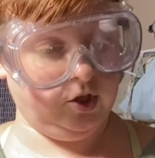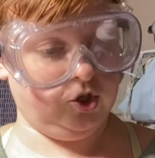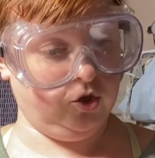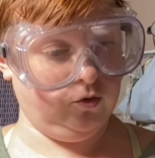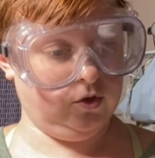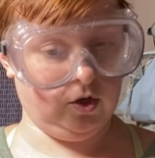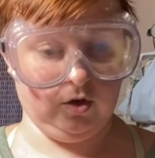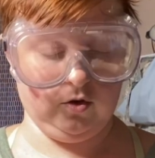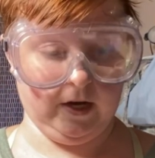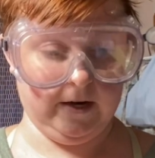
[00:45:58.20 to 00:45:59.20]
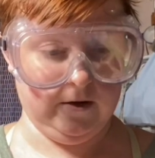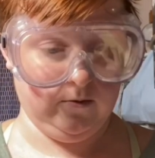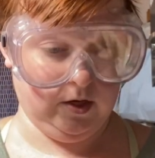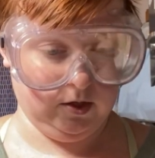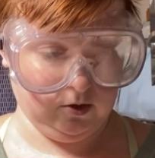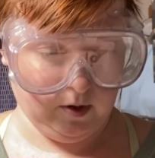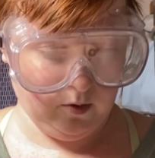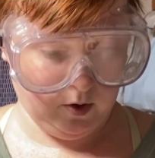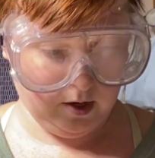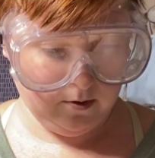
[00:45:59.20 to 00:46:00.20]
choose to try to do things the right
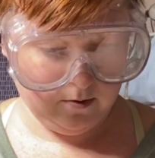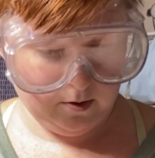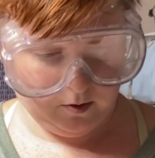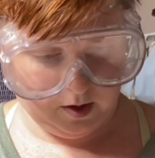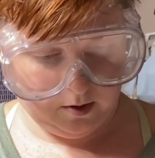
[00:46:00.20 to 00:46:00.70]
way. Okay.